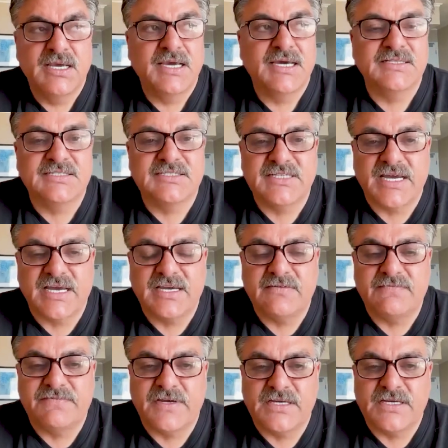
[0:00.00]
And the
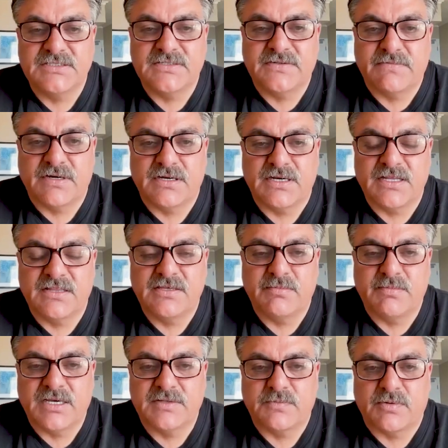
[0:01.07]
second phase of
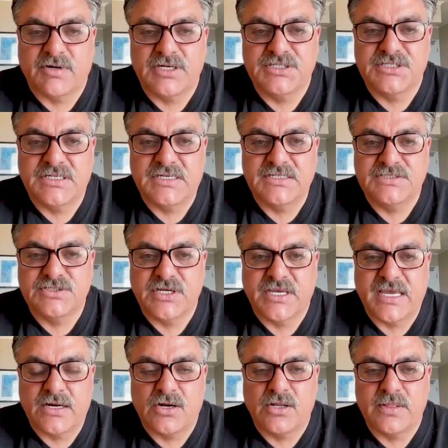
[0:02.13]
lithium exploration is to
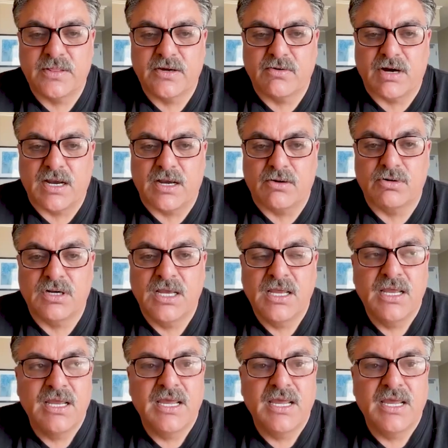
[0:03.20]
get on the ground